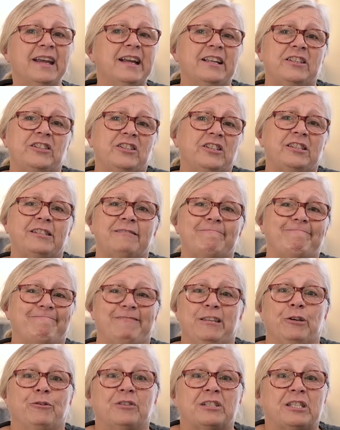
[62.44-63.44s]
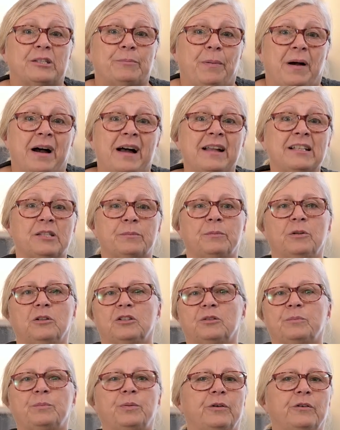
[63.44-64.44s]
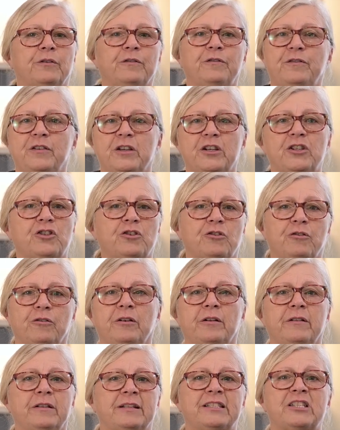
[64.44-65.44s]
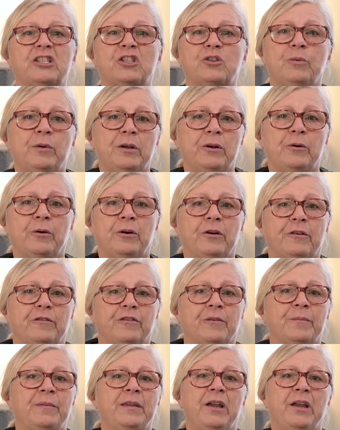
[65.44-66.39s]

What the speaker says: It's just irresponsible to pull fish, krill, and squid oil from